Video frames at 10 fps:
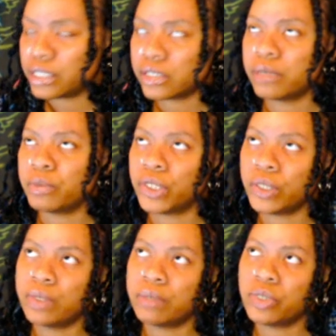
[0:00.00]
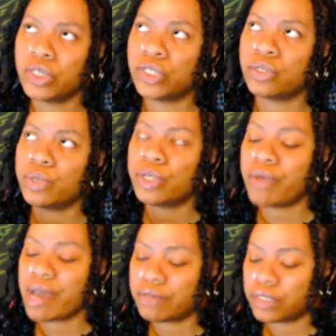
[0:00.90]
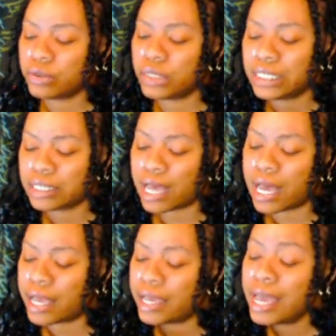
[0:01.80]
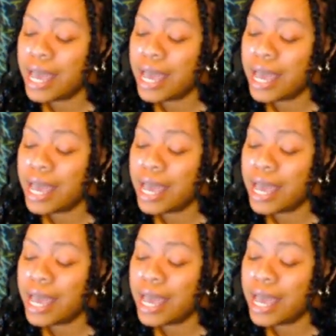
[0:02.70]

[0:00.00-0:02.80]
It's going to put you in a position where you have to decide.